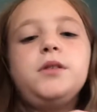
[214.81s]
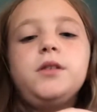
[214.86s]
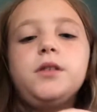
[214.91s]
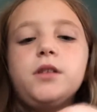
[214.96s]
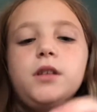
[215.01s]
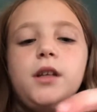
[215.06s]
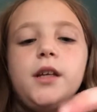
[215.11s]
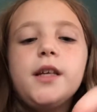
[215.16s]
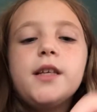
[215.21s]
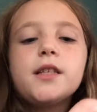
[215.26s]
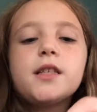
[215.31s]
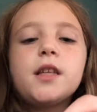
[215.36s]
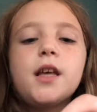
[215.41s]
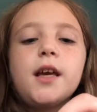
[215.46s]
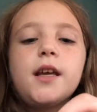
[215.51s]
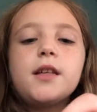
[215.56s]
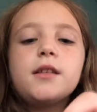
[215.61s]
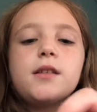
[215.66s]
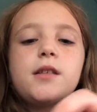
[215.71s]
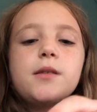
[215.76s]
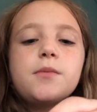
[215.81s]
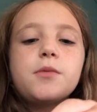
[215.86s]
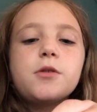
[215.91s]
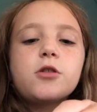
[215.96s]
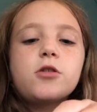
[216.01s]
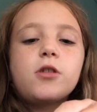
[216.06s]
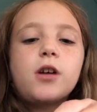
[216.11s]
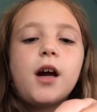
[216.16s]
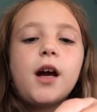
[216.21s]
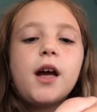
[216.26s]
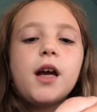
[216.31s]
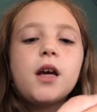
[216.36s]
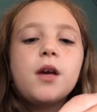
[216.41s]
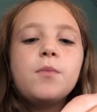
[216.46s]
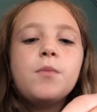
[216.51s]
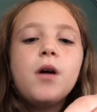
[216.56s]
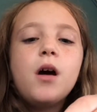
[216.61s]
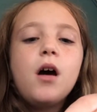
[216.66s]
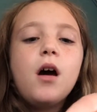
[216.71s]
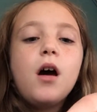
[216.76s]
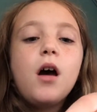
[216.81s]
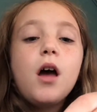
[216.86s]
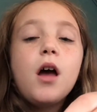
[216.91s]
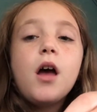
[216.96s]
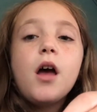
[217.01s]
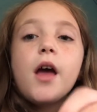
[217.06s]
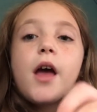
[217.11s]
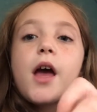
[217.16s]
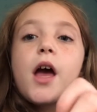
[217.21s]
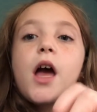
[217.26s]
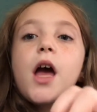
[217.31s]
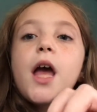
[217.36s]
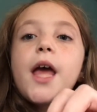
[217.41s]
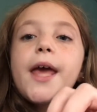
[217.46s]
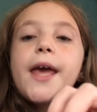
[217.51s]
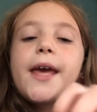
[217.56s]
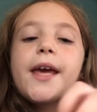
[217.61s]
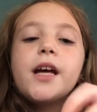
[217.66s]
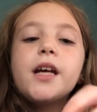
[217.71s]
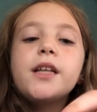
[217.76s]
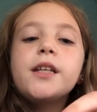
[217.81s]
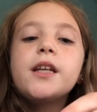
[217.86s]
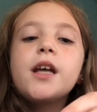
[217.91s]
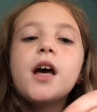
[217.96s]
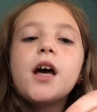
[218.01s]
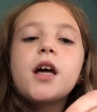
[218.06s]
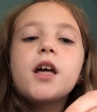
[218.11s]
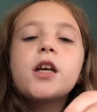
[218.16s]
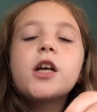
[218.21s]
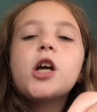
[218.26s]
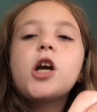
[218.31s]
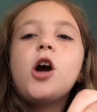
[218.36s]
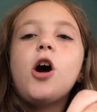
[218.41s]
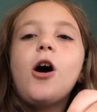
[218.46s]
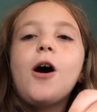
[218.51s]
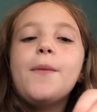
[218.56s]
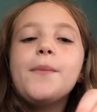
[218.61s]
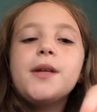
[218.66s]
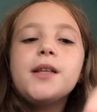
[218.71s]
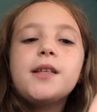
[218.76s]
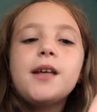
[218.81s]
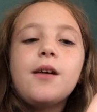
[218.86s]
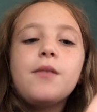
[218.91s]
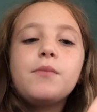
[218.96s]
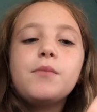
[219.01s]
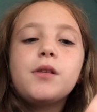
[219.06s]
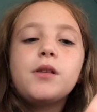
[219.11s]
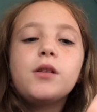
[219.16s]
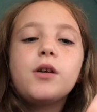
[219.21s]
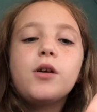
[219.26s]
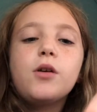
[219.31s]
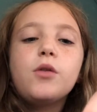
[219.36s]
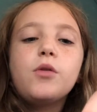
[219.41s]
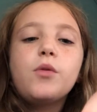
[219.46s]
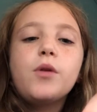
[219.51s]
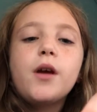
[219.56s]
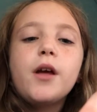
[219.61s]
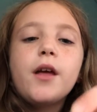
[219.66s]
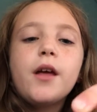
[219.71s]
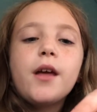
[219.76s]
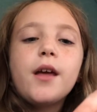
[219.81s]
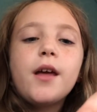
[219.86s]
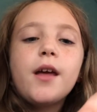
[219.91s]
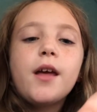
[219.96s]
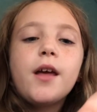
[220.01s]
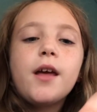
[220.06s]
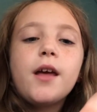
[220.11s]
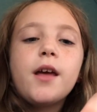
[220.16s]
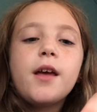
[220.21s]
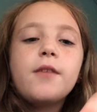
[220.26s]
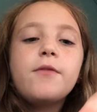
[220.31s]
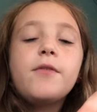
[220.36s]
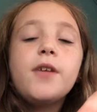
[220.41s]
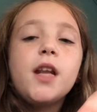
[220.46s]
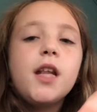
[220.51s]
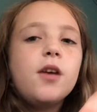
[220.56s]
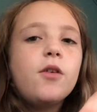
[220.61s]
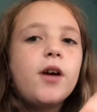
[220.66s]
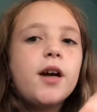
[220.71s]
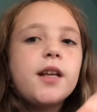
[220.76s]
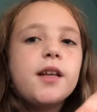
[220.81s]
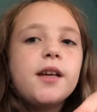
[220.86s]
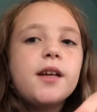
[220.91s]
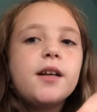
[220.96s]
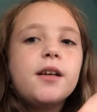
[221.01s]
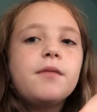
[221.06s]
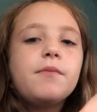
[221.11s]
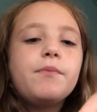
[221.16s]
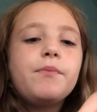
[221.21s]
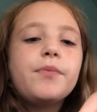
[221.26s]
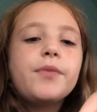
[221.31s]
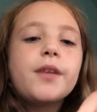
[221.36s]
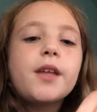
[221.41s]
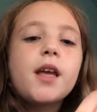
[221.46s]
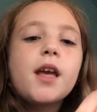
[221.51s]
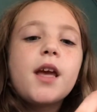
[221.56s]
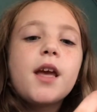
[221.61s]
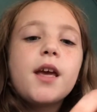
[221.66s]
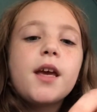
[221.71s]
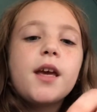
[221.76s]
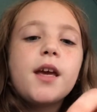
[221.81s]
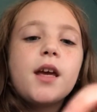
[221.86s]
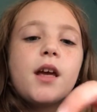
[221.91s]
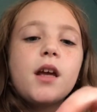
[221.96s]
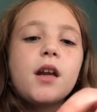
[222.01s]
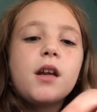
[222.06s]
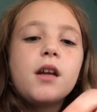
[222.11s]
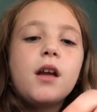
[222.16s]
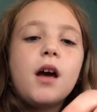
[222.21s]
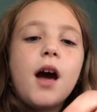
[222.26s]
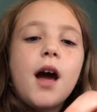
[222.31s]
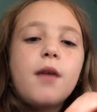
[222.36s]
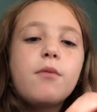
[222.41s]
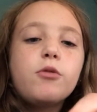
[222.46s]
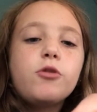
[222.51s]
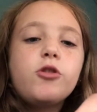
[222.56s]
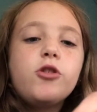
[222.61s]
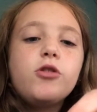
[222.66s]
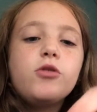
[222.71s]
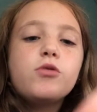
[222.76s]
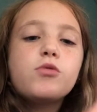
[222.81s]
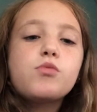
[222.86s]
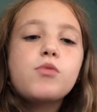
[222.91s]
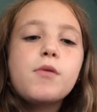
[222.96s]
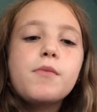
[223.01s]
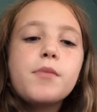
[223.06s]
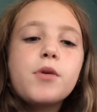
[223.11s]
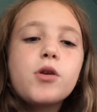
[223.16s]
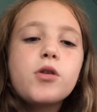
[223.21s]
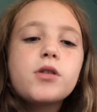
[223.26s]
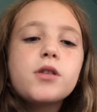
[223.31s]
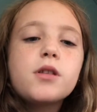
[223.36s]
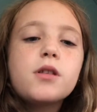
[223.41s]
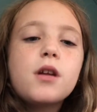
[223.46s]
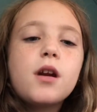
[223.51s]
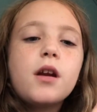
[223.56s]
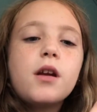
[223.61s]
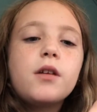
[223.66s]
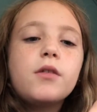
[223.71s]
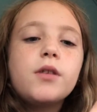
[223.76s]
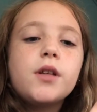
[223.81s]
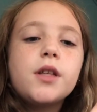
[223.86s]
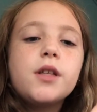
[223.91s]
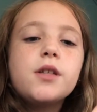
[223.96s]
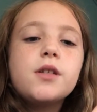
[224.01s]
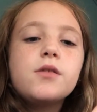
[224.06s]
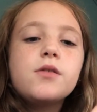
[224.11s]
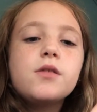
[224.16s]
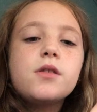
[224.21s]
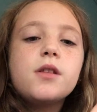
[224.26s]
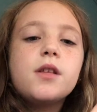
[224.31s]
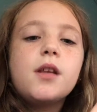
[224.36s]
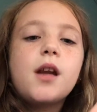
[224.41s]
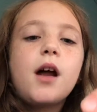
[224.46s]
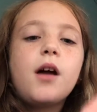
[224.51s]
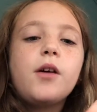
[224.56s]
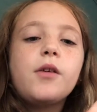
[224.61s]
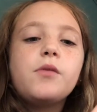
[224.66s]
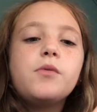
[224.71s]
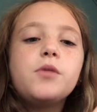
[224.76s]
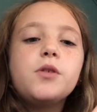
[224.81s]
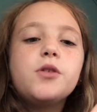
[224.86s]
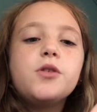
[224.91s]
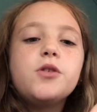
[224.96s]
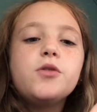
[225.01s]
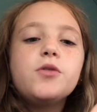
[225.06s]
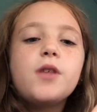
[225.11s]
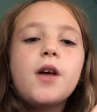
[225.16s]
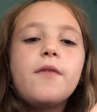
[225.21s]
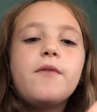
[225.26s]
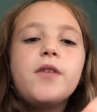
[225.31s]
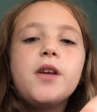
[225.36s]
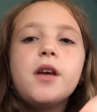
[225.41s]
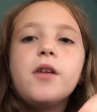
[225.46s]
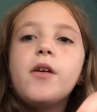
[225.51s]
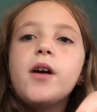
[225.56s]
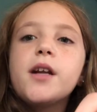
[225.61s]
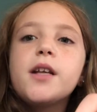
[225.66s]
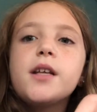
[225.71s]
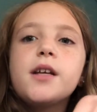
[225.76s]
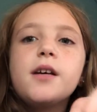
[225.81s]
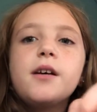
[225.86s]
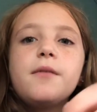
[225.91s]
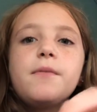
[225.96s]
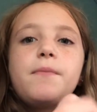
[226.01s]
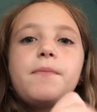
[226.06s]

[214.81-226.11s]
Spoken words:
Please like and subscribe and comment down below a video idea, and I will choose one person and I will do that video idea.